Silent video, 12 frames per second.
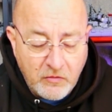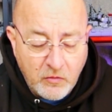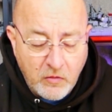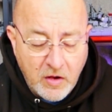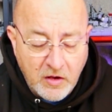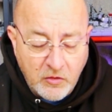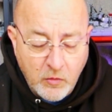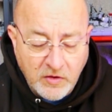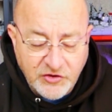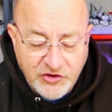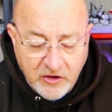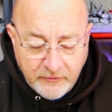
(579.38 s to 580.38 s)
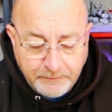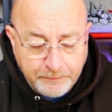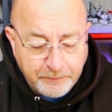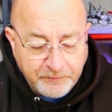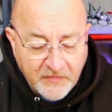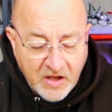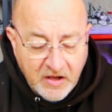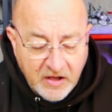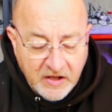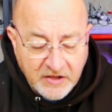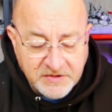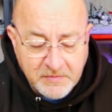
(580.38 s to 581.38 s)
QuanGuan,
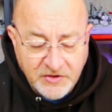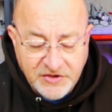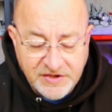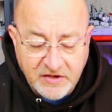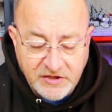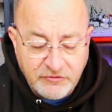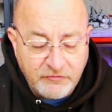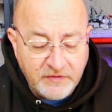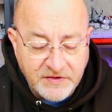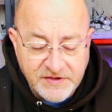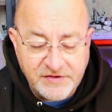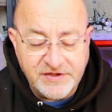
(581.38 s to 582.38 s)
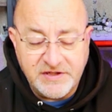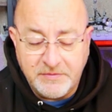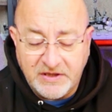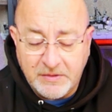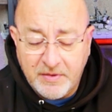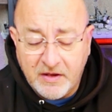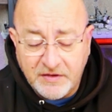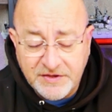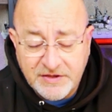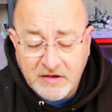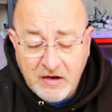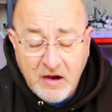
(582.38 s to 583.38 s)
as much as I've criticised them in the
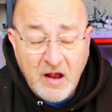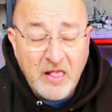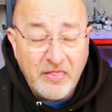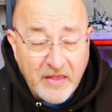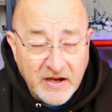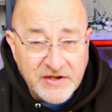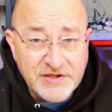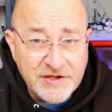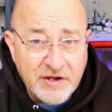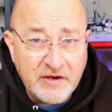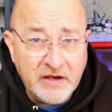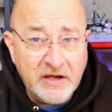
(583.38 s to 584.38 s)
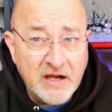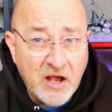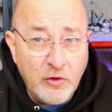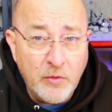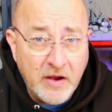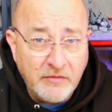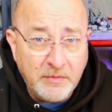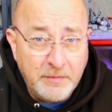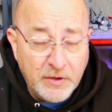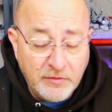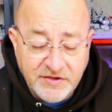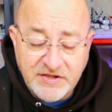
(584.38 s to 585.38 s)
past, they certainly know how to
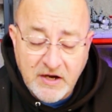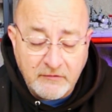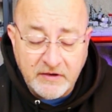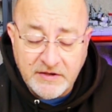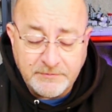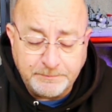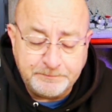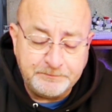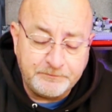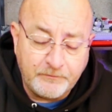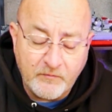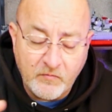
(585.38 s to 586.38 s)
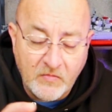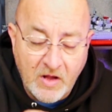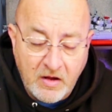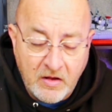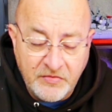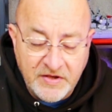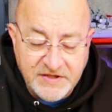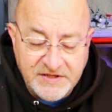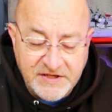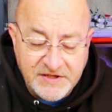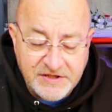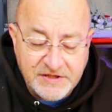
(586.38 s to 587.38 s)
build a turret. This
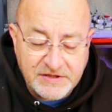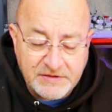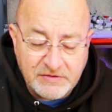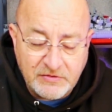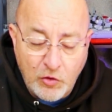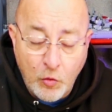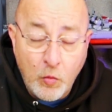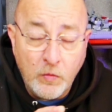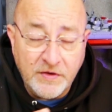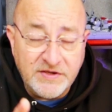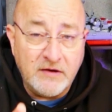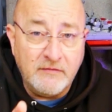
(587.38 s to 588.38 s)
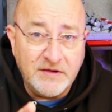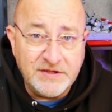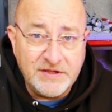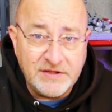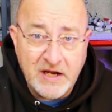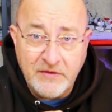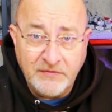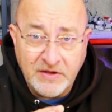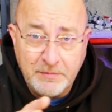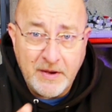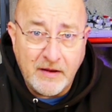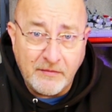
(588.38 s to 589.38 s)
is all the turrets, even the
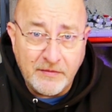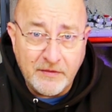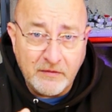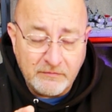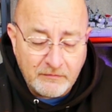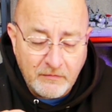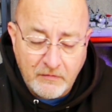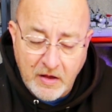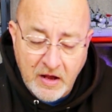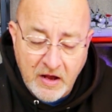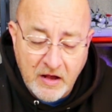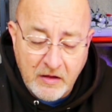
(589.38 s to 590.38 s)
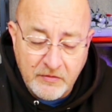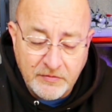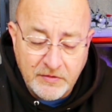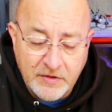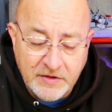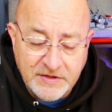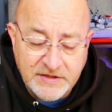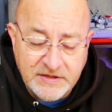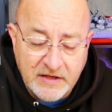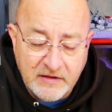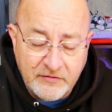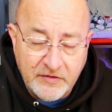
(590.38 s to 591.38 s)
Panther, that
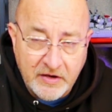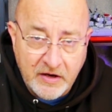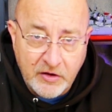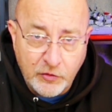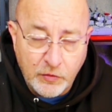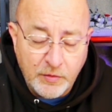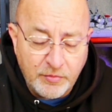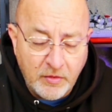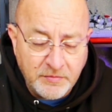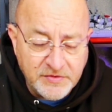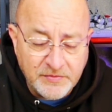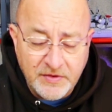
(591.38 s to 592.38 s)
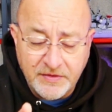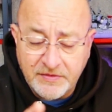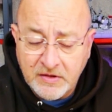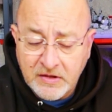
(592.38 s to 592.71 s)
I had all the problems with,